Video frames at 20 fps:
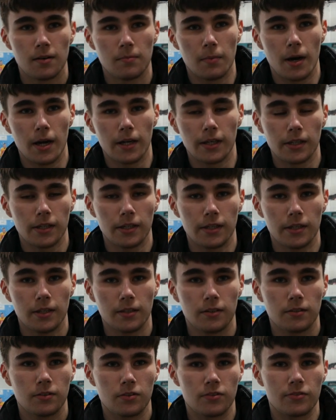Mikey,
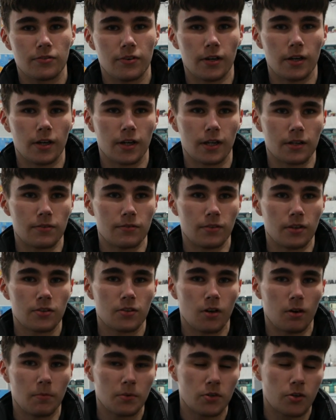just for giving
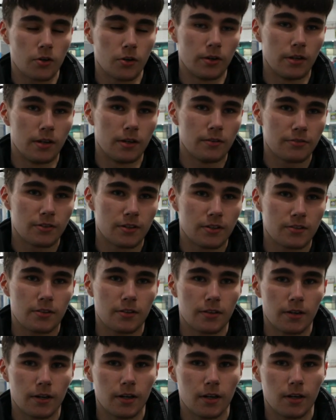this opportunity for us
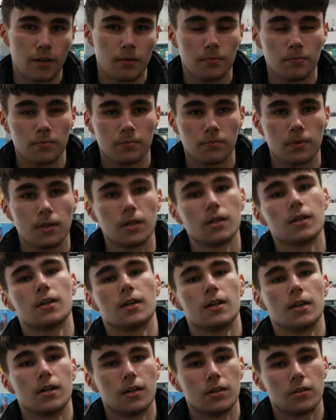
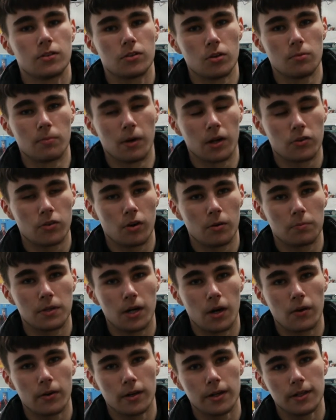to do my job
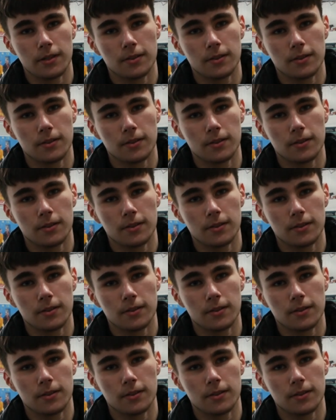down here.